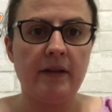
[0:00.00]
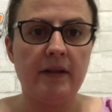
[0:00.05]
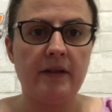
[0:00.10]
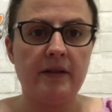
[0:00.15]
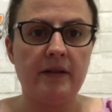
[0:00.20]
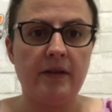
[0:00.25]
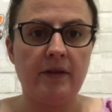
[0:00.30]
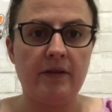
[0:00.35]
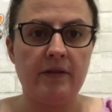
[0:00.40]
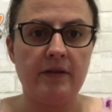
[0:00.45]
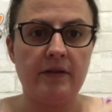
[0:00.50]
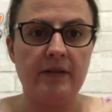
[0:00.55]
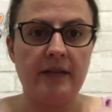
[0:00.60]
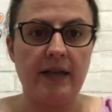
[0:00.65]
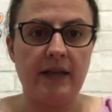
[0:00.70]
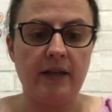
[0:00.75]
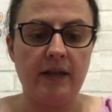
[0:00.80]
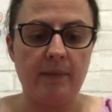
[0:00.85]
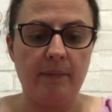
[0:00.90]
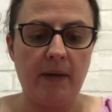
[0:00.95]
So you
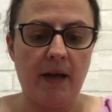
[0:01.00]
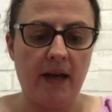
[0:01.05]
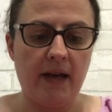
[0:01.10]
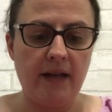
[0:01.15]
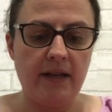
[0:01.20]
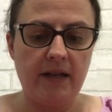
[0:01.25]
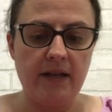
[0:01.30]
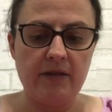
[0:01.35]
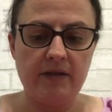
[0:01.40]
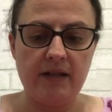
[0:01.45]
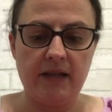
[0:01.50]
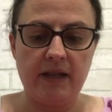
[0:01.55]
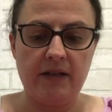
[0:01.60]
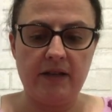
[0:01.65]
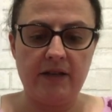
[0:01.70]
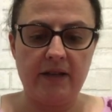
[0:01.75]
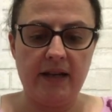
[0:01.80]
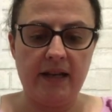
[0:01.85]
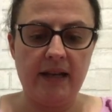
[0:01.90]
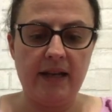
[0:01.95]
take your body, you take
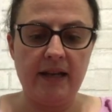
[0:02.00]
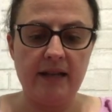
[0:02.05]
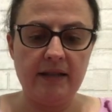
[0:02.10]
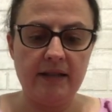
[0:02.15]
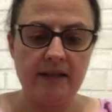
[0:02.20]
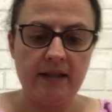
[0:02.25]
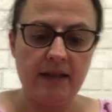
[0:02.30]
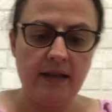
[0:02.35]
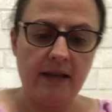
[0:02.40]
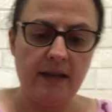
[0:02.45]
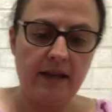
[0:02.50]
your hands,